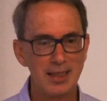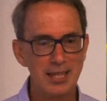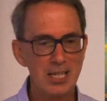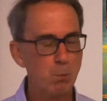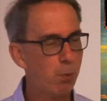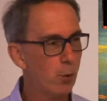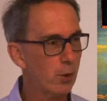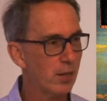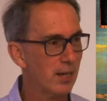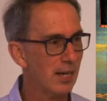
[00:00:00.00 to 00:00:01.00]
This
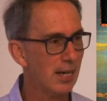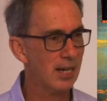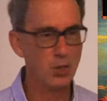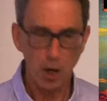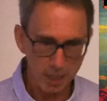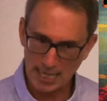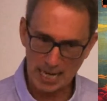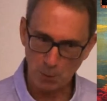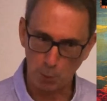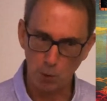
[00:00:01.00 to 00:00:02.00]
book is not a
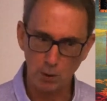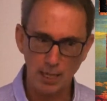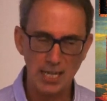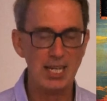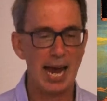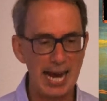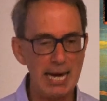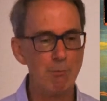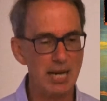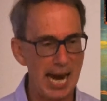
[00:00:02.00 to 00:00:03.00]
textbook, it's
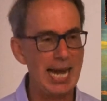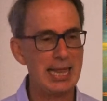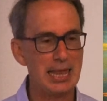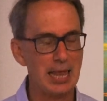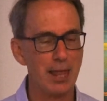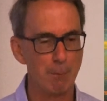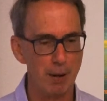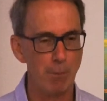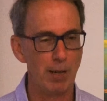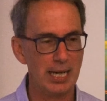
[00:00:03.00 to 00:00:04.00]
aimed at the
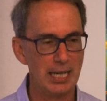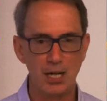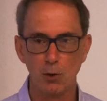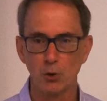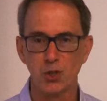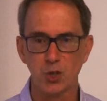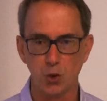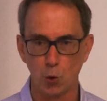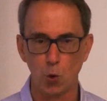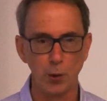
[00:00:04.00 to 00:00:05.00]
public, it tells
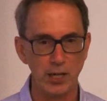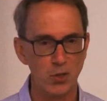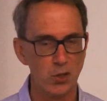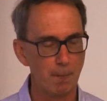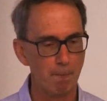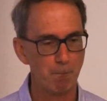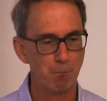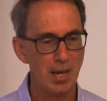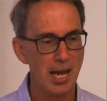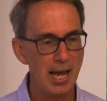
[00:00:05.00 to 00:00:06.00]
stories.
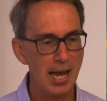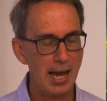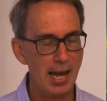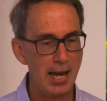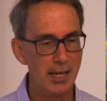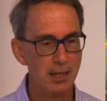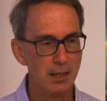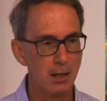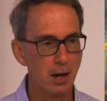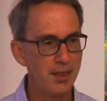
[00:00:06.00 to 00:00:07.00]
And
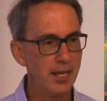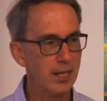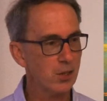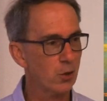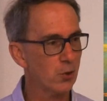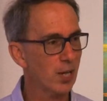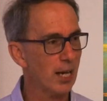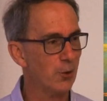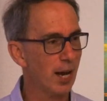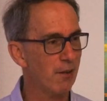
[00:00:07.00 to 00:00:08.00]
I think it's on
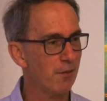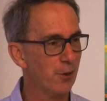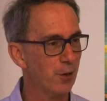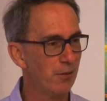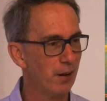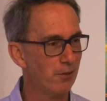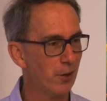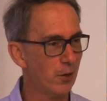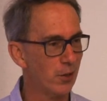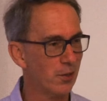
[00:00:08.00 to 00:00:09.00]
sale now for thirty-five
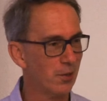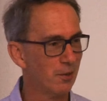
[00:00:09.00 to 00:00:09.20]
dollars,